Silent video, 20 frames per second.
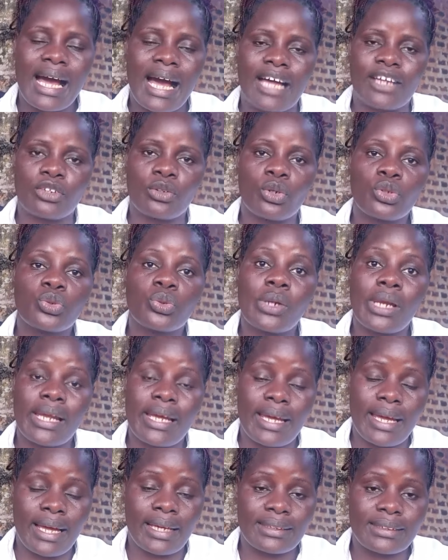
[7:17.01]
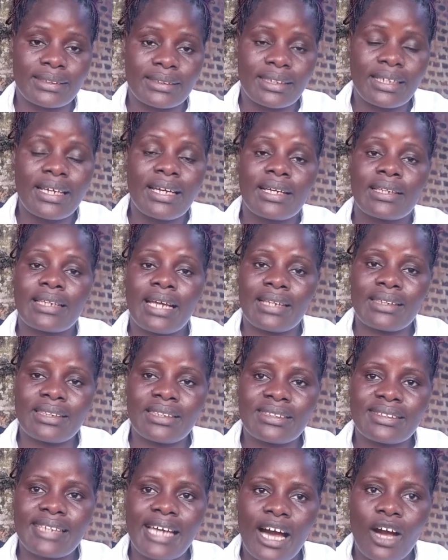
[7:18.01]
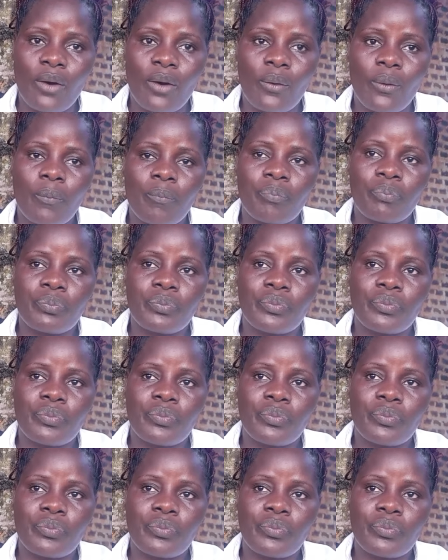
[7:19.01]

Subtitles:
and go to layers. That is how